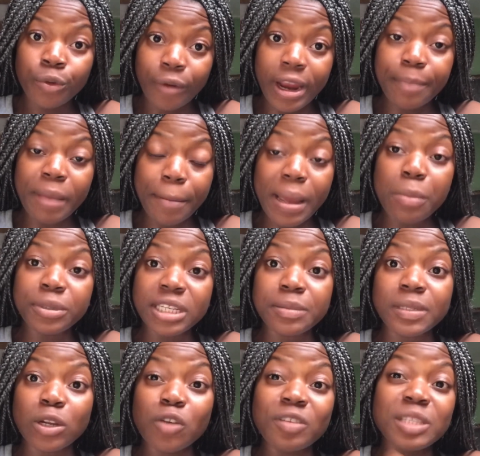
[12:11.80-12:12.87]
Right? My Bible
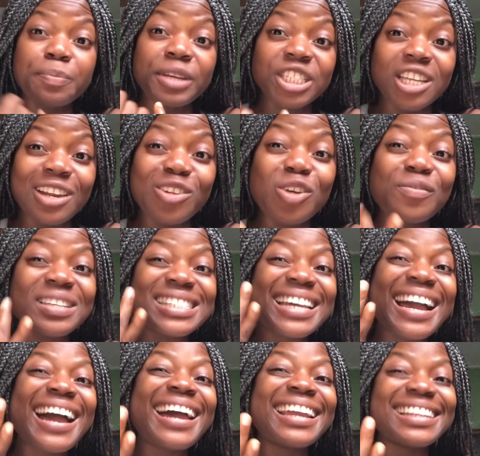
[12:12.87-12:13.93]
tells me that love is patient, love is
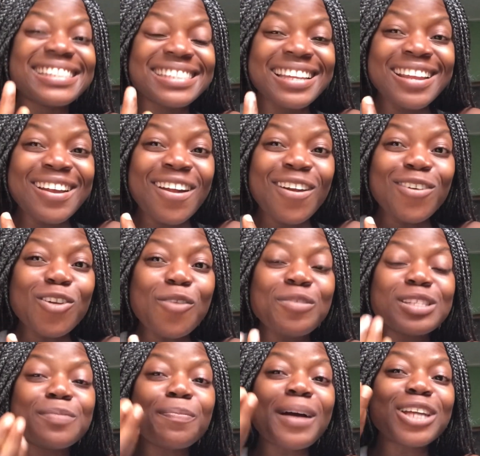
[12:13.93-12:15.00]
kind,
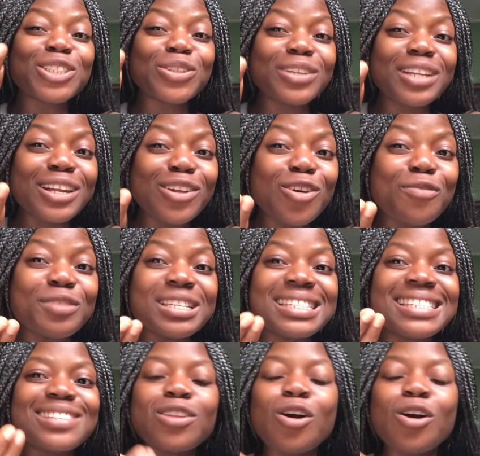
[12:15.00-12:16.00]
love is passionate, love is